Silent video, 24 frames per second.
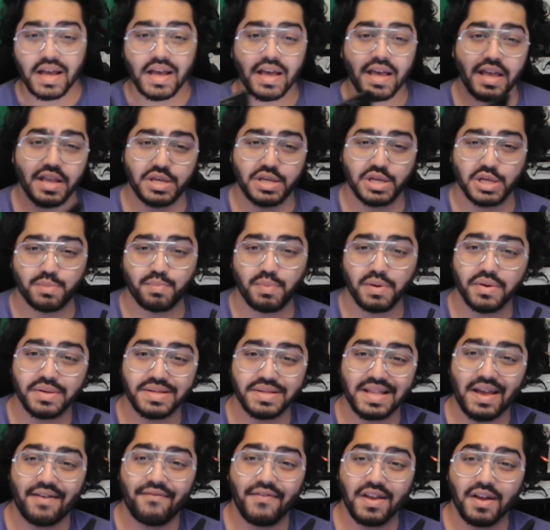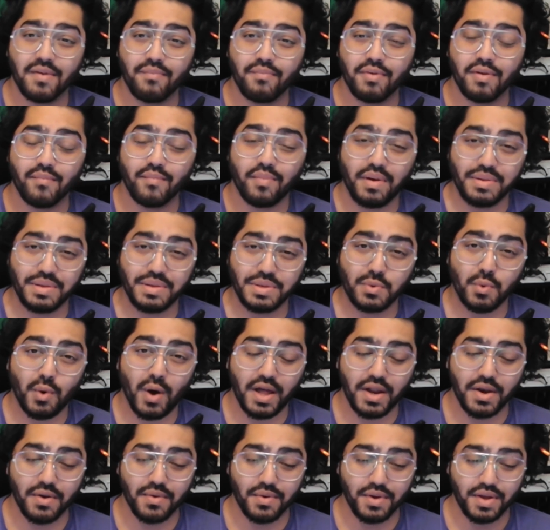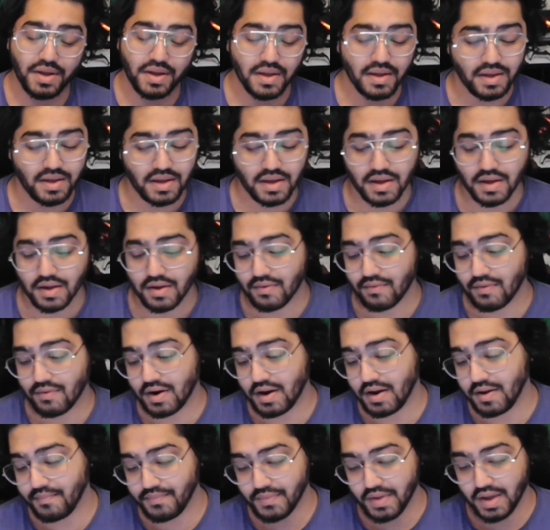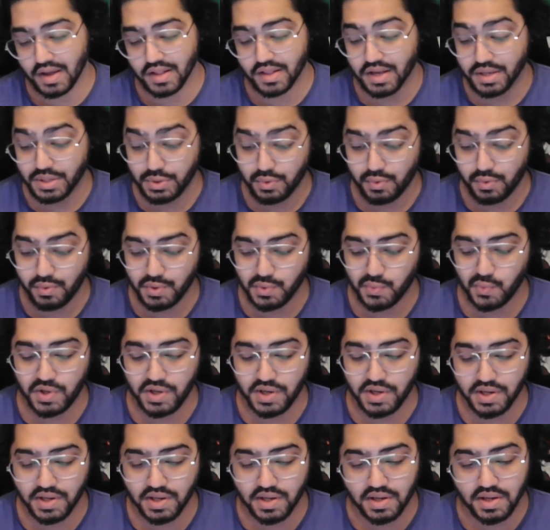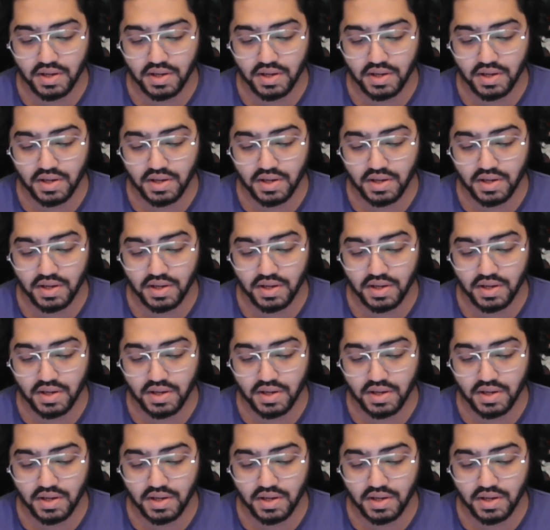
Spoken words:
is just because that fingerprint button's quite annoying, right? It doesn't always work.